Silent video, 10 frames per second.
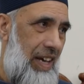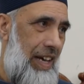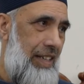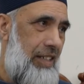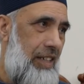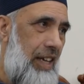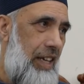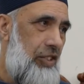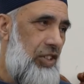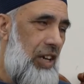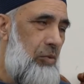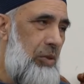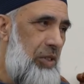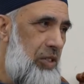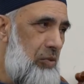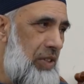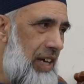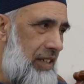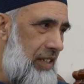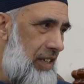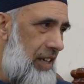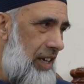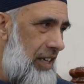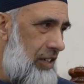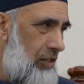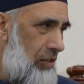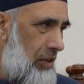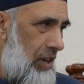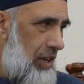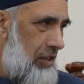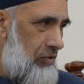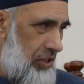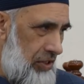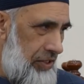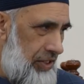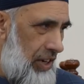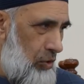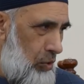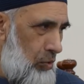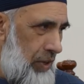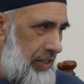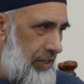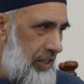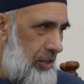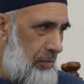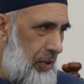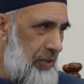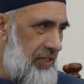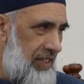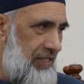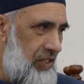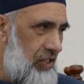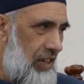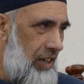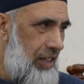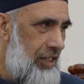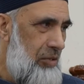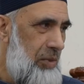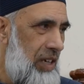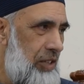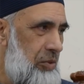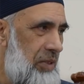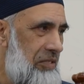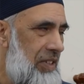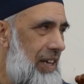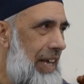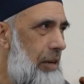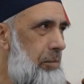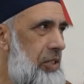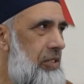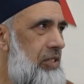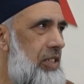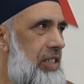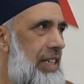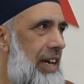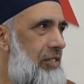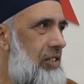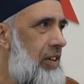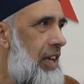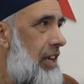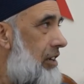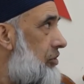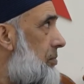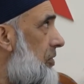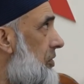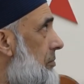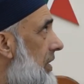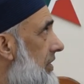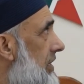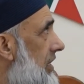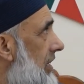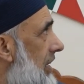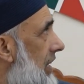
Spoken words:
And inshallah, when we do that, you know, the results are always positive, inshallah. You know, may Allah subhanahu wa ta'ala help us to understand our responsibility.